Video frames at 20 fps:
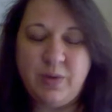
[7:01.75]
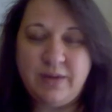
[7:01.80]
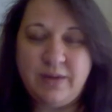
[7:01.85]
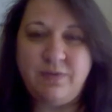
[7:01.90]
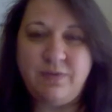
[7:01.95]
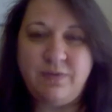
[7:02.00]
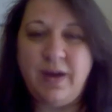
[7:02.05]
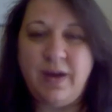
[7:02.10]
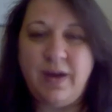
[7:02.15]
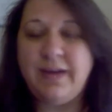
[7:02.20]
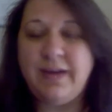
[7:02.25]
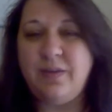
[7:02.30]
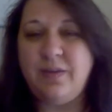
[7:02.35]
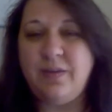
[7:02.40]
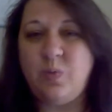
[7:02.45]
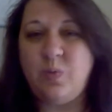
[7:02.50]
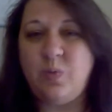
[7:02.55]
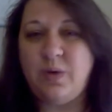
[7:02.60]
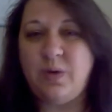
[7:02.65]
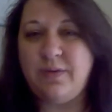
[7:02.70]
find in
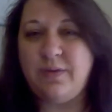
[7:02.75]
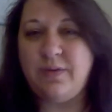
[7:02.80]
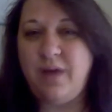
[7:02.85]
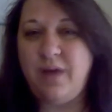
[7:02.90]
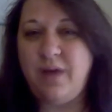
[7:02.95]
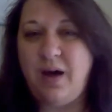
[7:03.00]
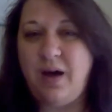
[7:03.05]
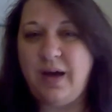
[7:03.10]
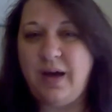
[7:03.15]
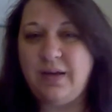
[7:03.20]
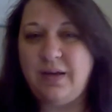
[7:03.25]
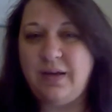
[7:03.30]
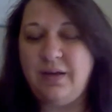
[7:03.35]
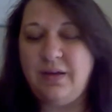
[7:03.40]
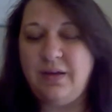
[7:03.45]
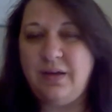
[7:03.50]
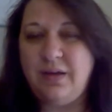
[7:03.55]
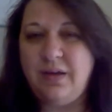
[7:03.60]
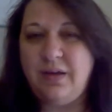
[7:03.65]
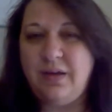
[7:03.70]
the Word of God.
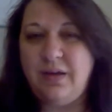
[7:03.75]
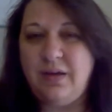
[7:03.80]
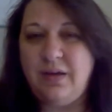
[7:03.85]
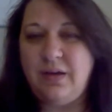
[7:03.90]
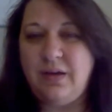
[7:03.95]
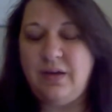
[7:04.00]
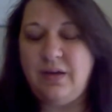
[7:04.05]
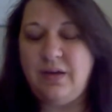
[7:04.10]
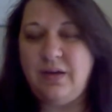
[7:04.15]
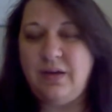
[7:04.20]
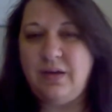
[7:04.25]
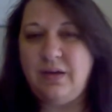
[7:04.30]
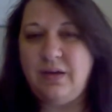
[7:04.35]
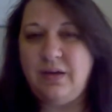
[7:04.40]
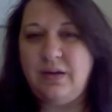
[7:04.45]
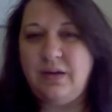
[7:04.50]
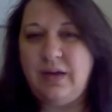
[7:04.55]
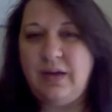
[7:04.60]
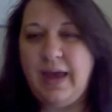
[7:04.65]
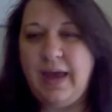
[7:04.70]

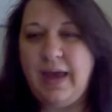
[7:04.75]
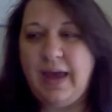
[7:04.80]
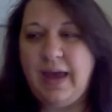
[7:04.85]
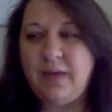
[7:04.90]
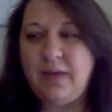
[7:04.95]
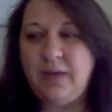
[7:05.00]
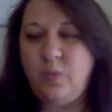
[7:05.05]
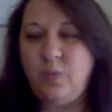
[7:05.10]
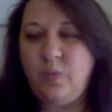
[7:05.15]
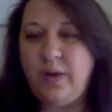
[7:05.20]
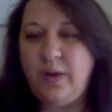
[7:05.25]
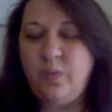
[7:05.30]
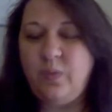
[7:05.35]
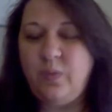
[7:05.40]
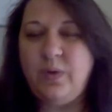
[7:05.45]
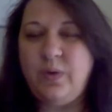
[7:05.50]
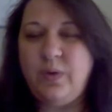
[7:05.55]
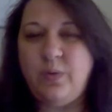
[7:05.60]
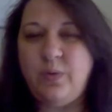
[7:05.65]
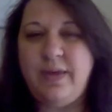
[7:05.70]
And when
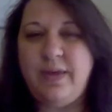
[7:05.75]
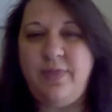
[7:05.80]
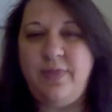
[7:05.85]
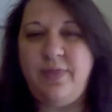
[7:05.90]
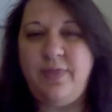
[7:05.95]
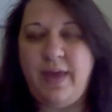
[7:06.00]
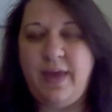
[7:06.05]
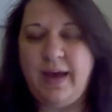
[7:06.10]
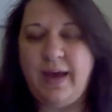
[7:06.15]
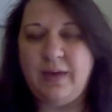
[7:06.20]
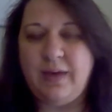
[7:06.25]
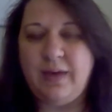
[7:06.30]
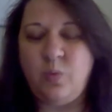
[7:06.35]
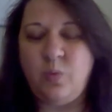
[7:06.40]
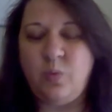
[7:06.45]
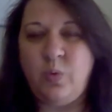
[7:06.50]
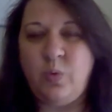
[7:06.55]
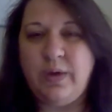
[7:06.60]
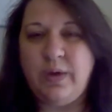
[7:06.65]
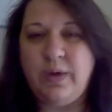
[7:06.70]
we read that,
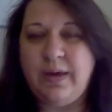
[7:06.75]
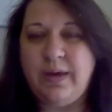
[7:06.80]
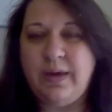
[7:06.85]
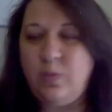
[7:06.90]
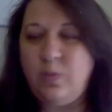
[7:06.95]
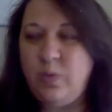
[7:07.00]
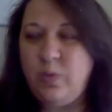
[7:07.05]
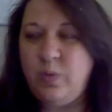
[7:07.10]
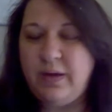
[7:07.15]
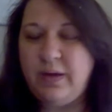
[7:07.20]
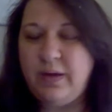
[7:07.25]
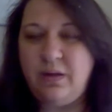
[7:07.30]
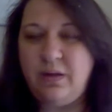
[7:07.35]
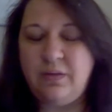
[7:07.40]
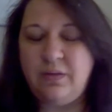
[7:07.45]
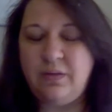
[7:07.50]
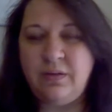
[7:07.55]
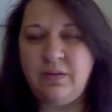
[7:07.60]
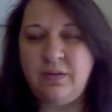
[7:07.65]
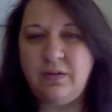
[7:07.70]
it
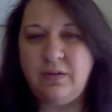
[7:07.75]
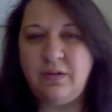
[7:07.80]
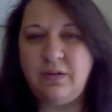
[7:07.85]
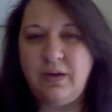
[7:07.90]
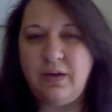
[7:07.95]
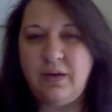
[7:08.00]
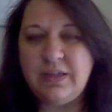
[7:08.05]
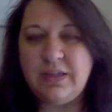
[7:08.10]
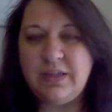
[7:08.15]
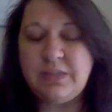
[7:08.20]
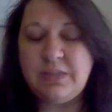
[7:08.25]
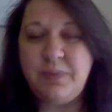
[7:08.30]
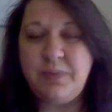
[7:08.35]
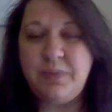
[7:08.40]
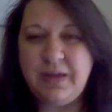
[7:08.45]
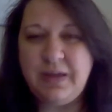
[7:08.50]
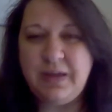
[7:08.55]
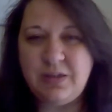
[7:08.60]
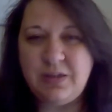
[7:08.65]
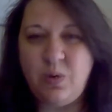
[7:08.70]
will
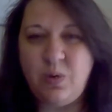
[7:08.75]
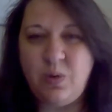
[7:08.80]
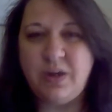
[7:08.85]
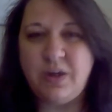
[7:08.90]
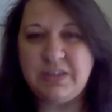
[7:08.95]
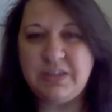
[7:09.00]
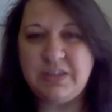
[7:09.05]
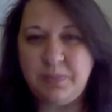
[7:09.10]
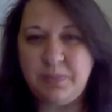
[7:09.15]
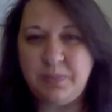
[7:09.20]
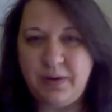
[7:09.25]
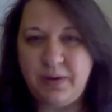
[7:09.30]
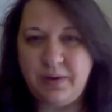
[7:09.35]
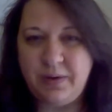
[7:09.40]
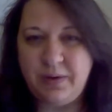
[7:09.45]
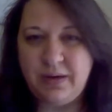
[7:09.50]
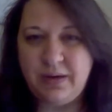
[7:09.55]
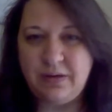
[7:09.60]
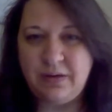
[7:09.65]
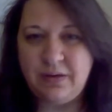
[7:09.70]
speak to our
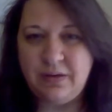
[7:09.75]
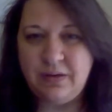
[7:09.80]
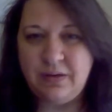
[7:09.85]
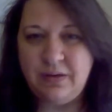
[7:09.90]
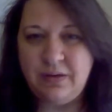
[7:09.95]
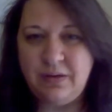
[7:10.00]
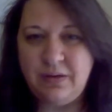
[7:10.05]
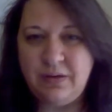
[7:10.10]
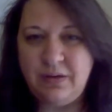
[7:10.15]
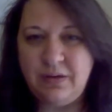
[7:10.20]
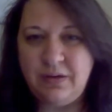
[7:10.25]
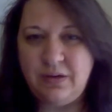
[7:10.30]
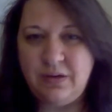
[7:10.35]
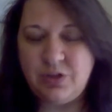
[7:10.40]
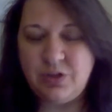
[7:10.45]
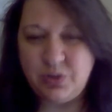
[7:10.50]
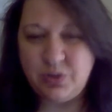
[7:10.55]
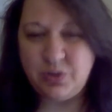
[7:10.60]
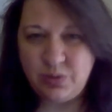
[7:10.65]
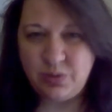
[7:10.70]
spirit
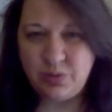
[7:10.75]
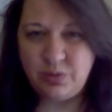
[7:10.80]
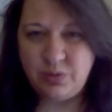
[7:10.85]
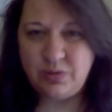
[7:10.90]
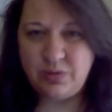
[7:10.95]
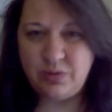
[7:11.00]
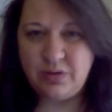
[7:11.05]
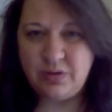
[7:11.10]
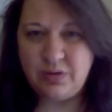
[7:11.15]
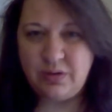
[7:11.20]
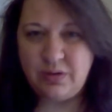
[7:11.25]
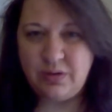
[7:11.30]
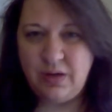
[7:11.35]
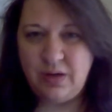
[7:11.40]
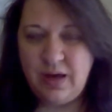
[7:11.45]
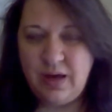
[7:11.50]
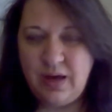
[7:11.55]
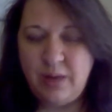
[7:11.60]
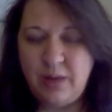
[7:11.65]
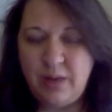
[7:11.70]
truth
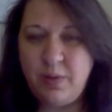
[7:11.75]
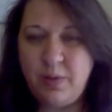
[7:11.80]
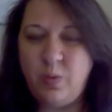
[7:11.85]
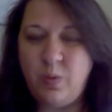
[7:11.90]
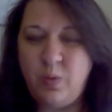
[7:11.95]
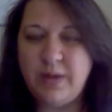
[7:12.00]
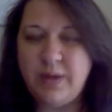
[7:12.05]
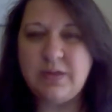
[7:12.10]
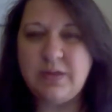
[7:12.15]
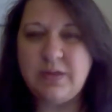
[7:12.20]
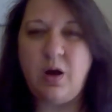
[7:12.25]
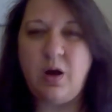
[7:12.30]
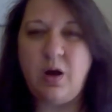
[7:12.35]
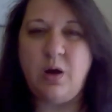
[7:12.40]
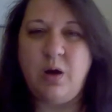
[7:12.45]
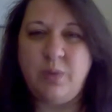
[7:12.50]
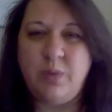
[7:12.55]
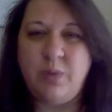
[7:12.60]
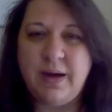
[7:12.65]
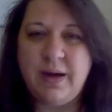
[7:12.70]
about what is
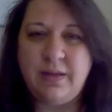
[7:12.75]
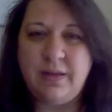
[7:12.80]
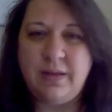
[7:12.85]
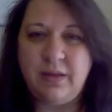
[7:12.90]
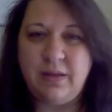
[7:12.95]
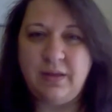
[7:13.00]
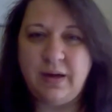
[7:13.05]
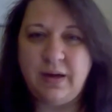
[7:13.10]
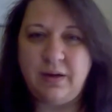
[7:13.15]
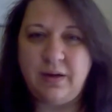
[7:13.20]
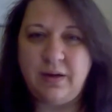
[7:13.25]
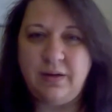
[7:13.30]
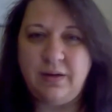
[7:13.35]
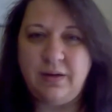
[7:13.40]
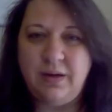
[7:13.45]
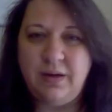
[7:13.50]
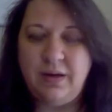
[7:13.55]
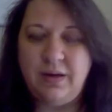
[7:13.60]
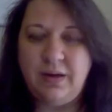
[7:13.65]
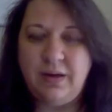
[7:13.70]
already there.
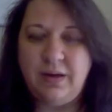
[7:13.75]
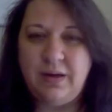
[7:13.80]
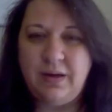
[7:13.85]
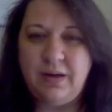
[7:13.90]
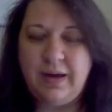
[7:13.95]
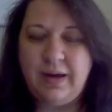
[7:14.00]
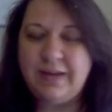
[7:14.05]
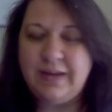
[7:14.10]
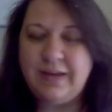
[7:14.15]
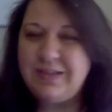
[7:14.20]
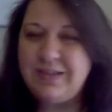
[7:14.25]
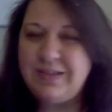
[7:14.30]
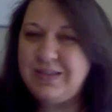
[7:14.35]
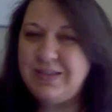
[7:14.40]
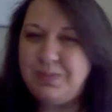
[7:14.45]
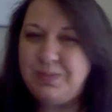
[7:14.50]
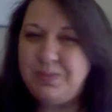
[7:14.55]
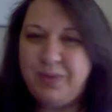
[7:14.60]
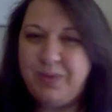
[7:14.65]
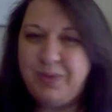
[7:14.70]
And it's
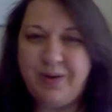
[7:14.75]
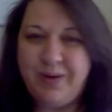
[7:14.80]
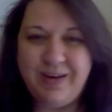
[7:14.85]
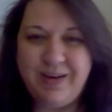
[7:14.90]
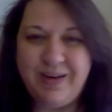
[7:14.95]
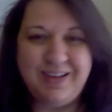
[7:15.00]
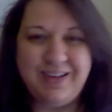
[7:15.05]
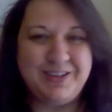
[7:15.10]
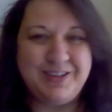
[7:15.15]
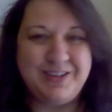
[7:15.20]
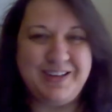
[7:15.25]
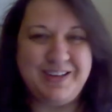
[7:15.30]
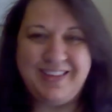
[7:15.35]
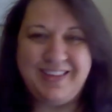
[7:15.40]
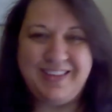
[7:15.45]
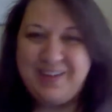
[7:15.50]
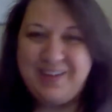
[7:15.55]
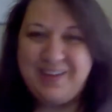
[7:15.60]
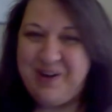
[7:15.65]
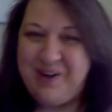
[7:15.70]
just buried
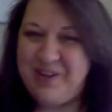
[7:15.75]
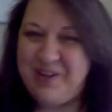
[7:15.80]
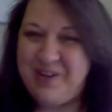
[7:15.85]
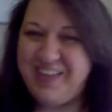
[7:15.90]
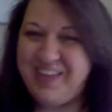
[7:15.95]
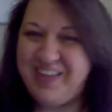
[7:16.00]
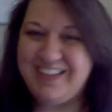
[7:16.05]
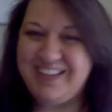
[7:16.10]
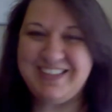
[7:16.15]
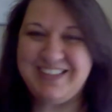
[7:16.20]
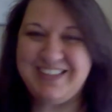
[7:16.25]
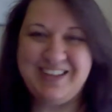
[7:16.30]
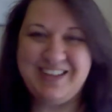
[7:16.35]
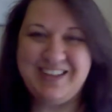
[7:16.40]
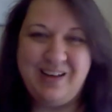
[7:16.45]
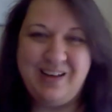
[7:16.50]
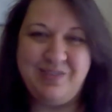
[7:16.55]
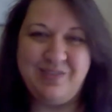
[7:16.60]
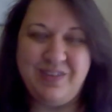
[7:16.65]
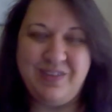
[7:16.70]
underneath all that stuff.